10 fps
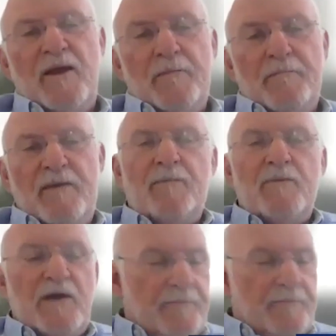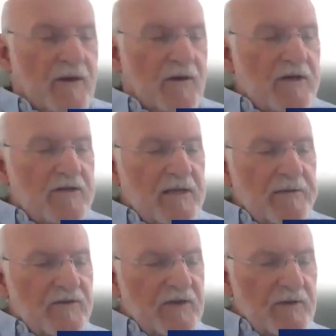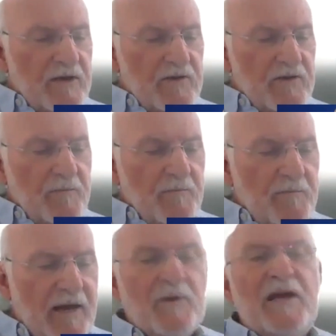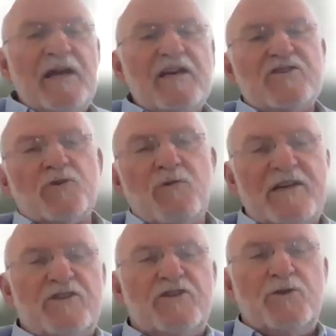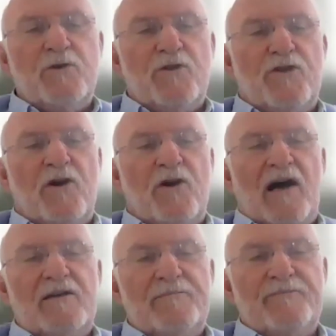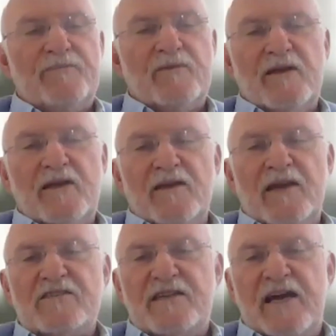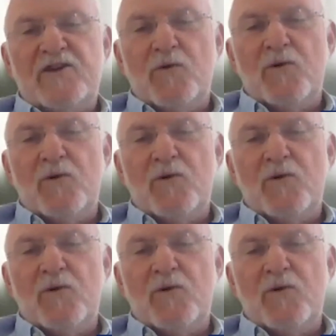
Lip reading: memory, what is it? Let's see what it is. Memory is the residue of thought. That's Daniel